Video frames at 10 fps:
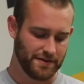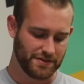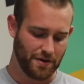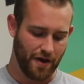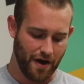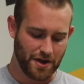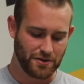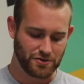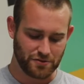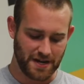So are
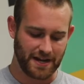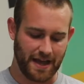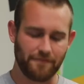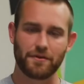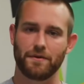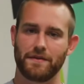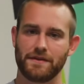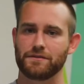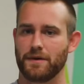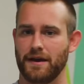you treating everyone
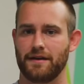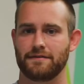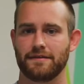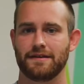this way?